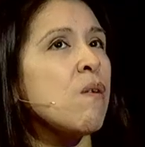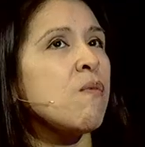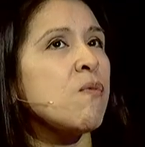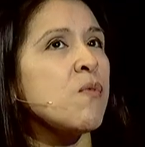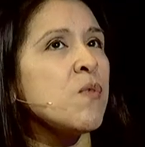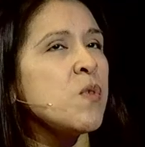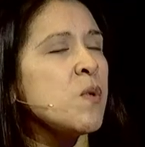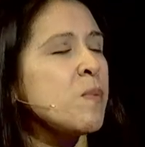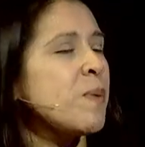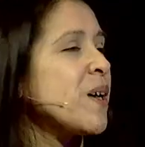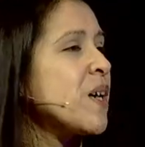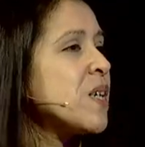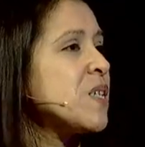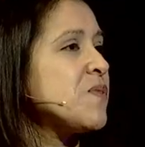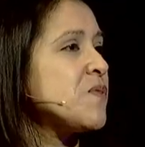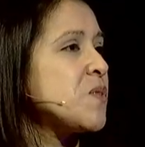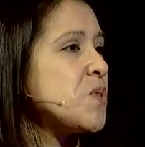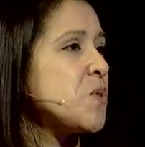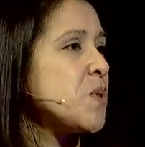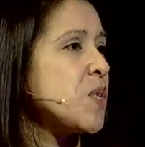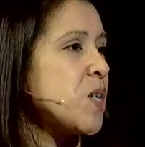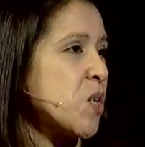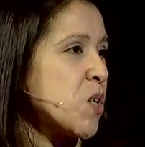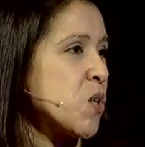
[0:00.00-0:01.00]
over the past
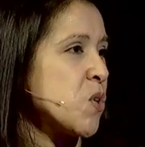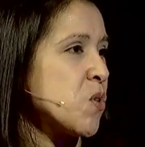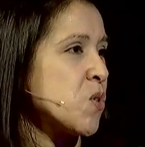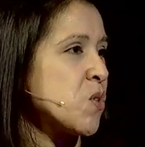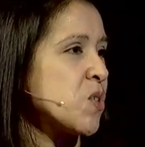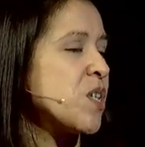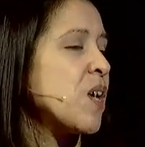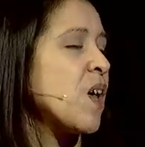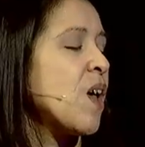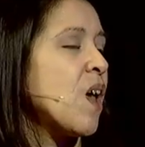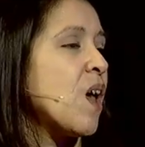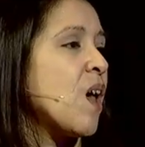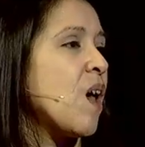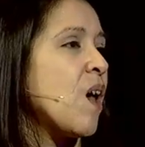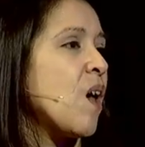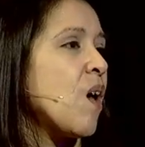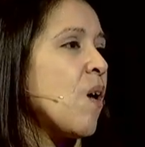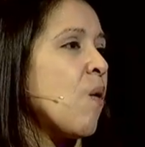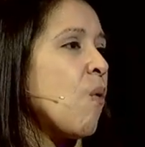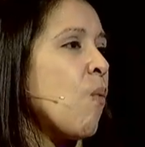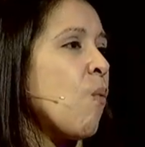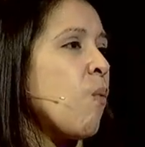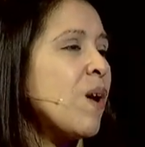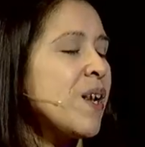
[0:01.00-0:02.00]
few years,
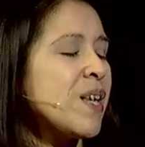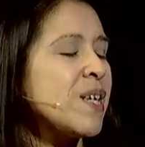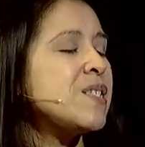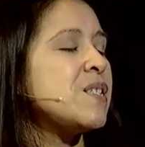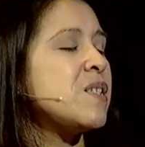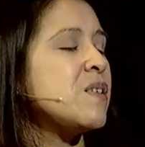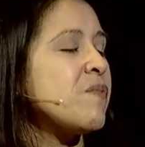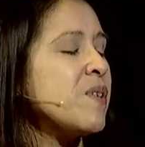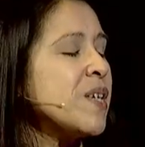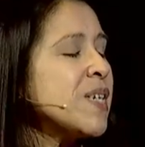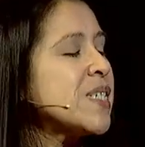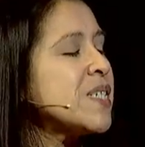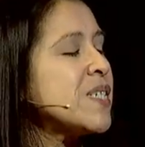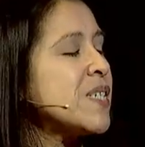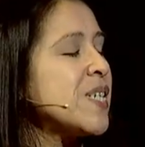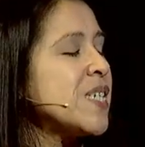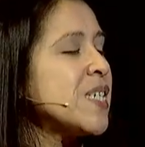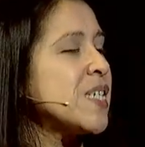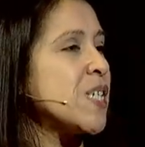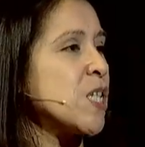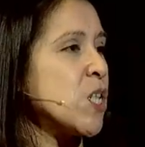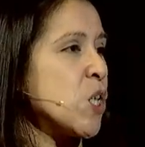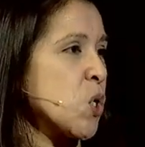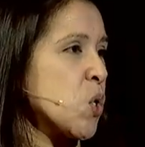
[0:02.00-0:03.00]
what has Living
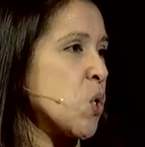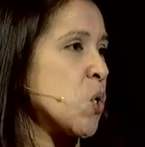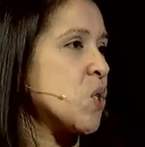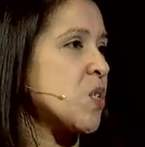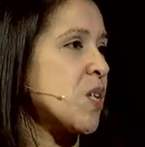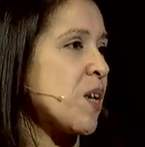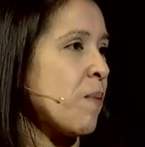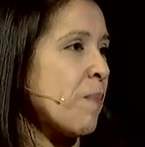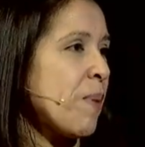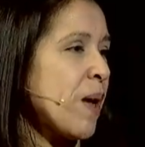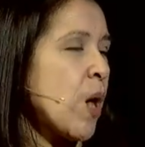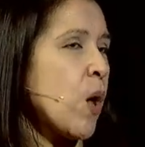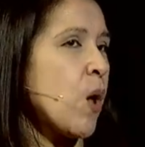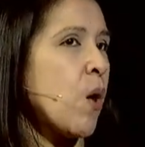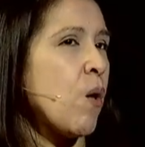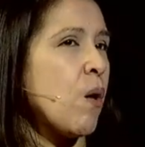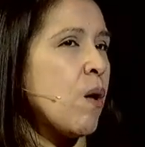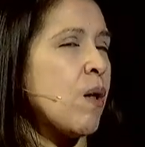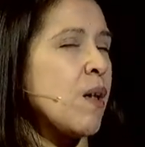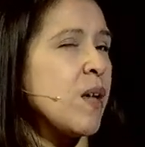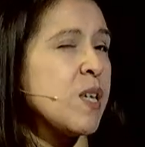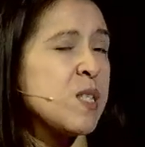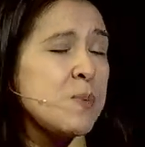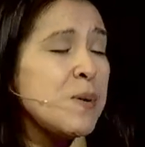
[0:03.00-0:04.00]
Cities learned about,
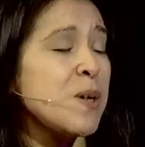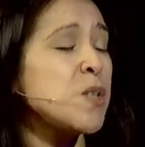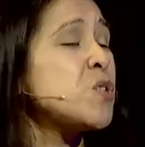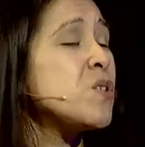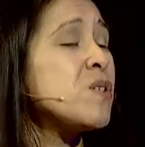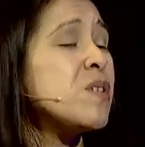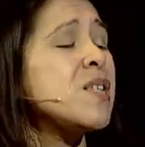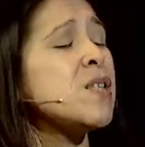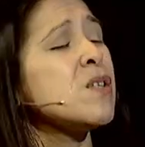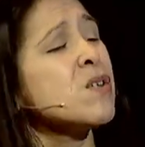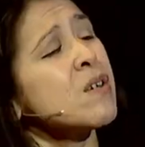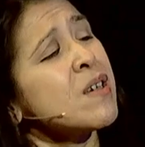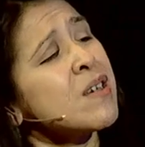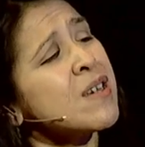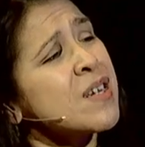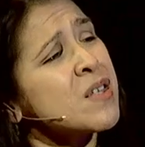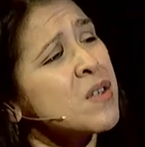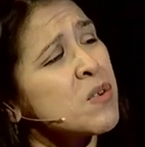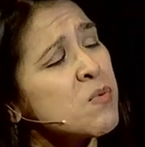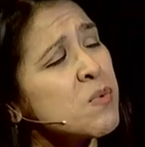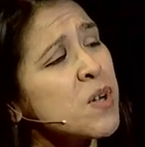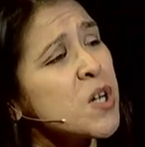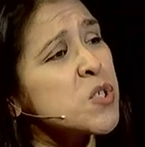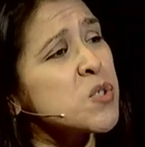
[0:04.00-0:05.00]
especially looking at
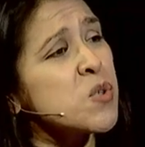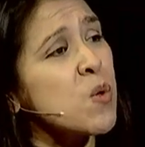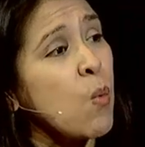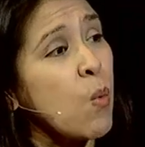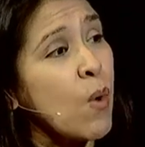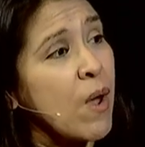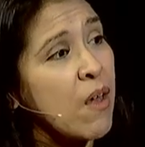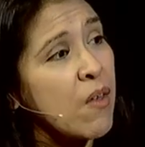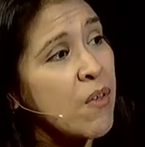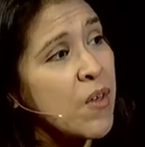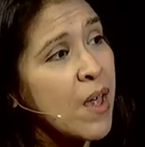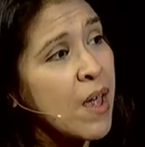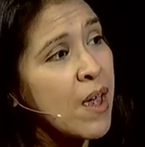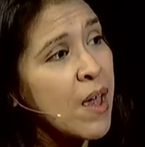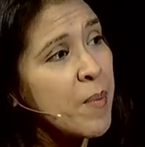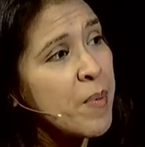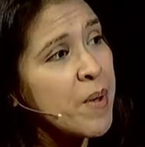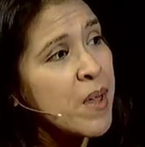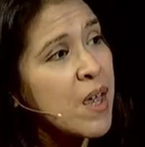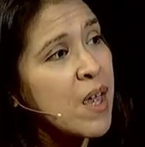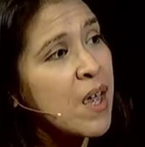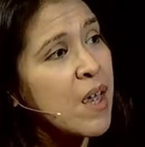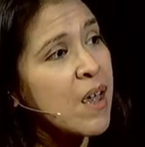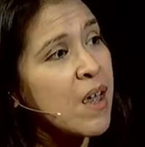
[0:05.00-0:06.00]
the racial wealth gap,
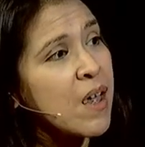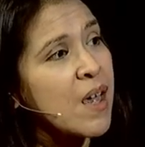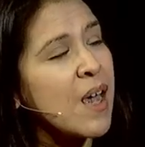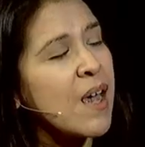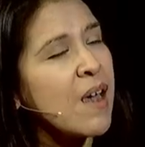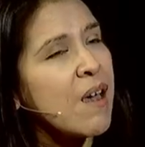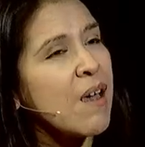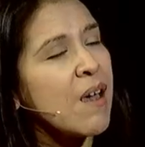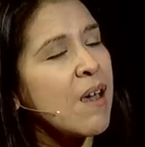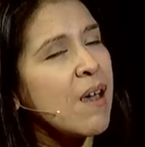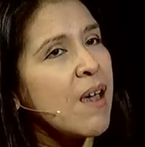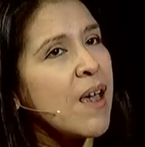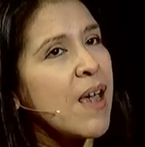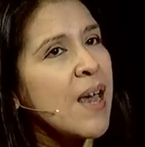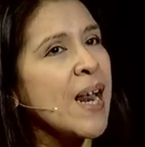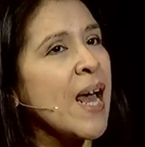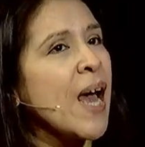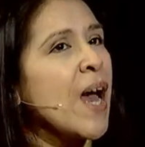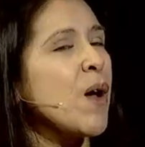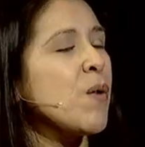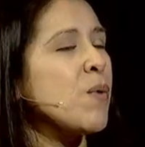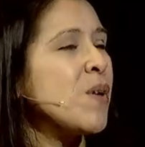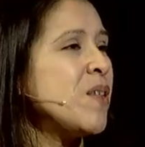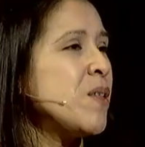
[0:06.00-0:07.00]
and
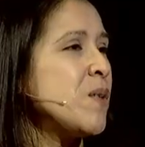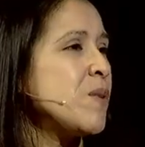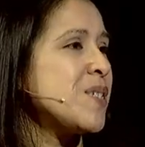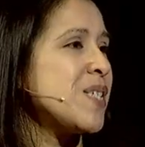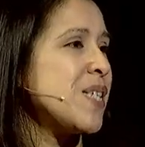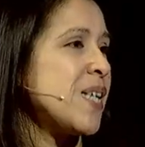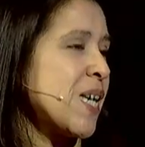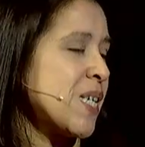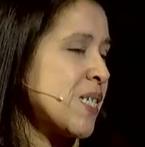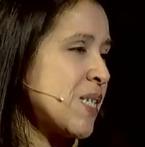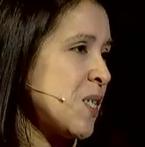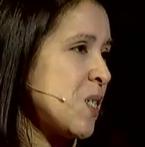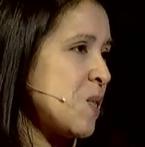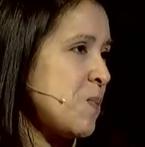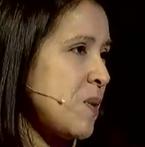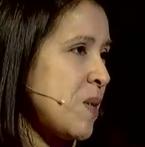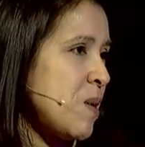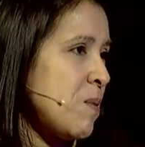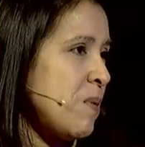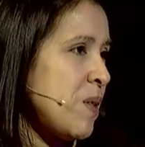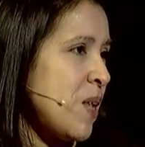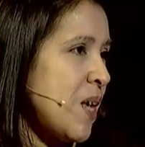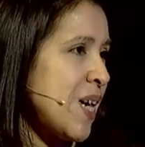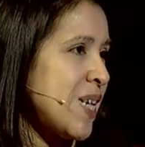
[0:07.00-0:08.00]
how can those lessons be
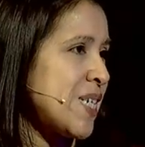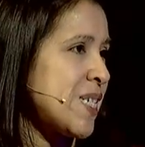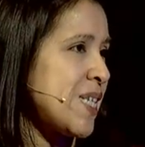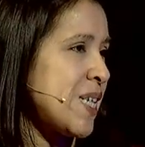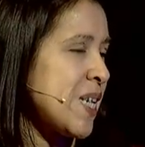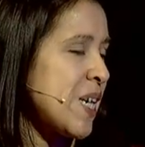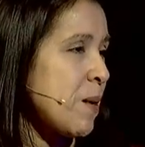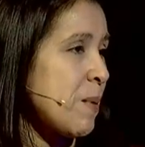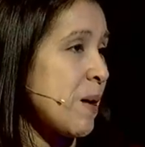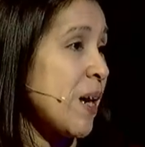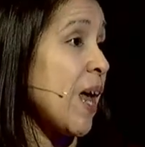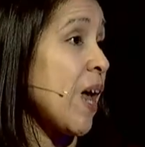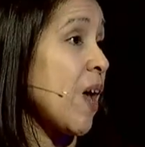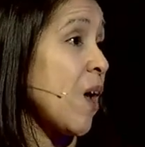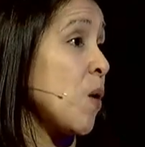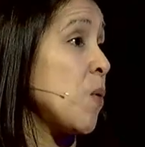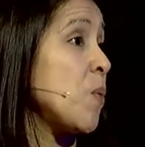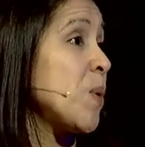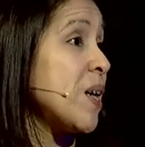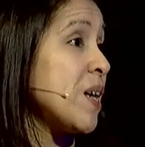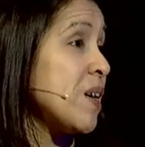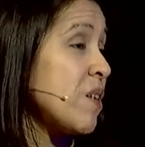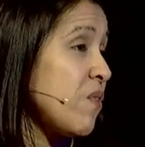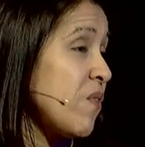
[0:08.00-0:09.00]
applied to thinking about how
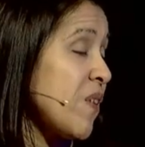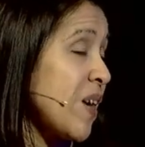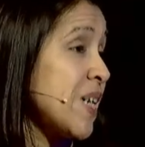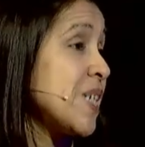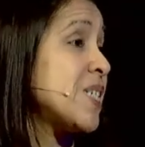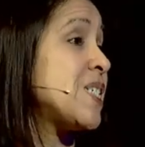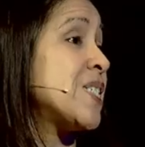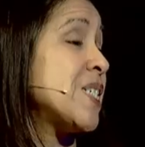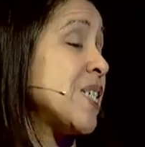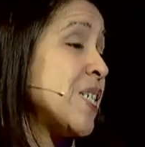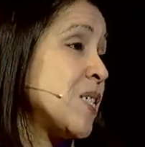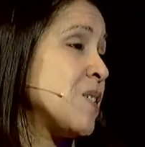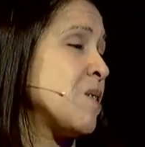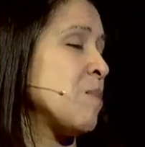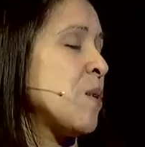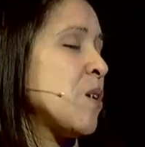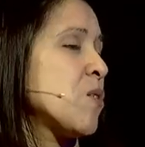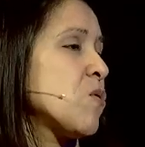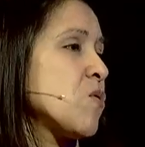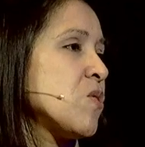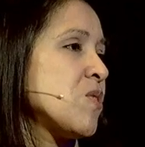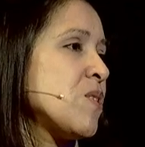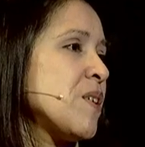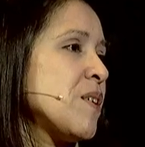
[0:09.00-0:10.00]
we invest in
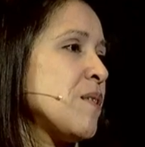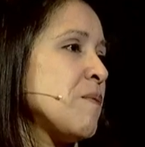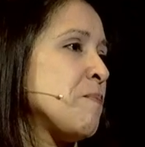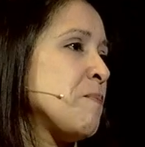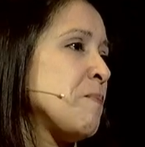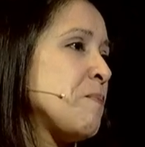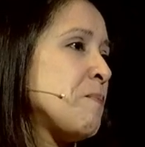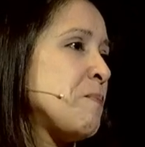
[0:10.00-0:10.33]
democracy?